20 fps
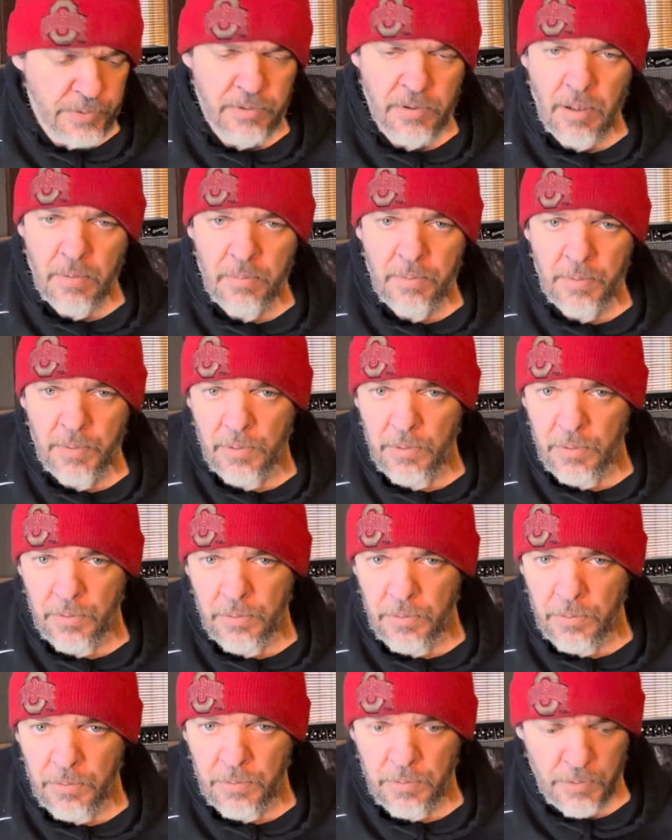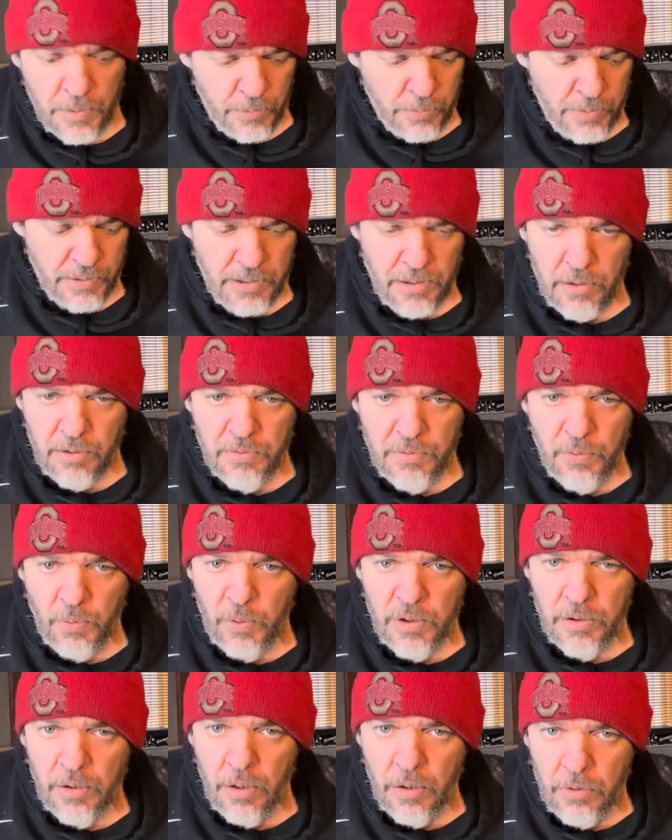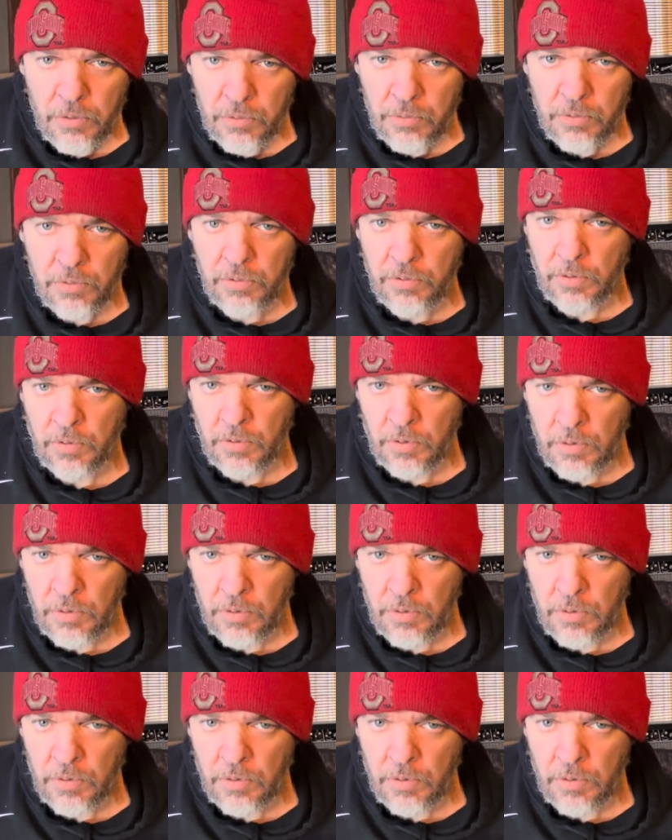something new with those 4 notes.